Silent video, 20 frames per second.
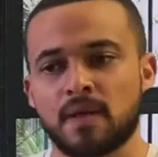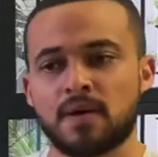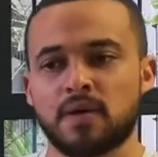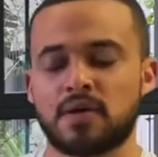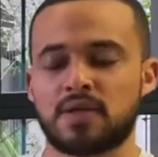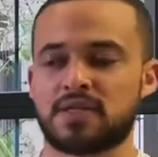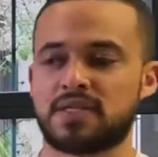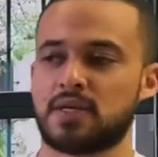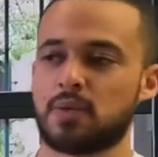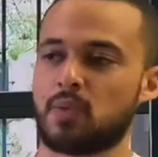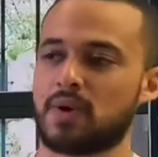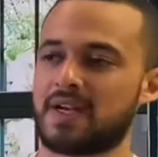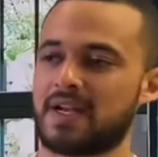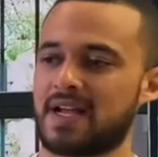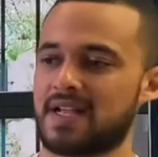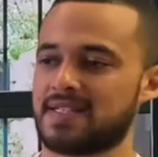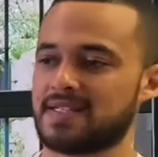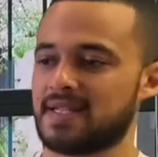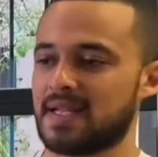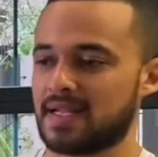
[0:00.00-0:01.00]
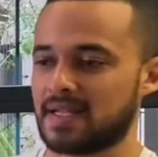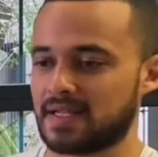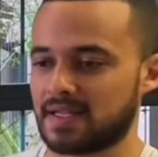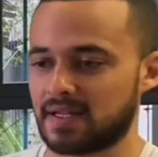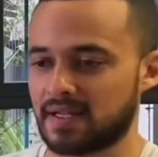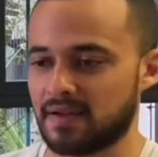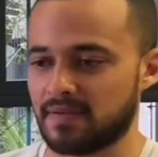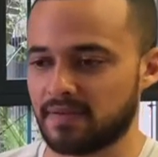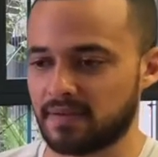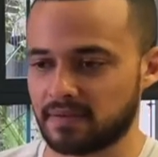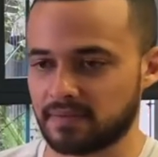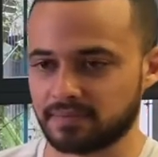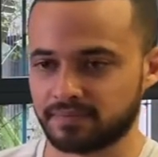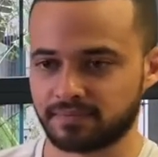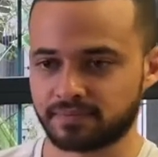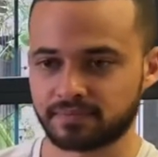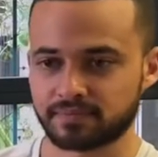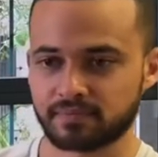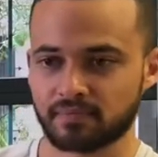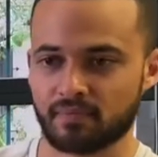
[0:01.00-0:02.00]
You see, when I say given,
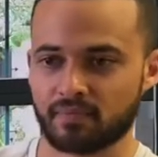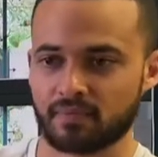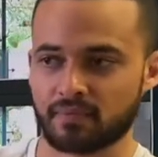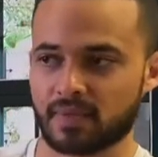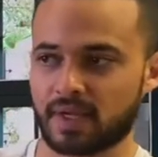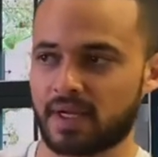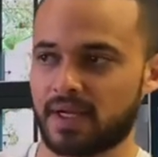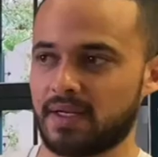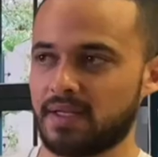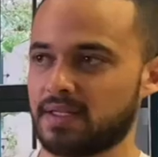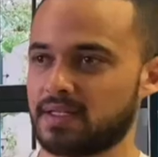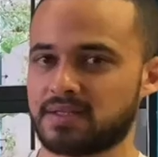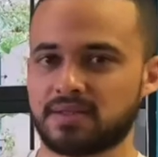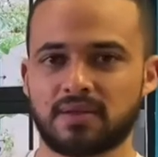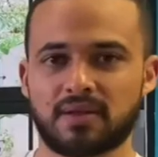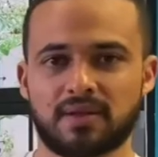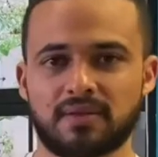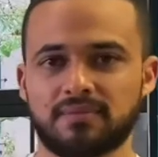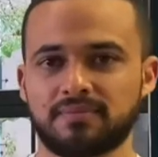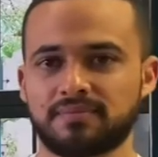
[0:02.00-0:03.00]
it is not,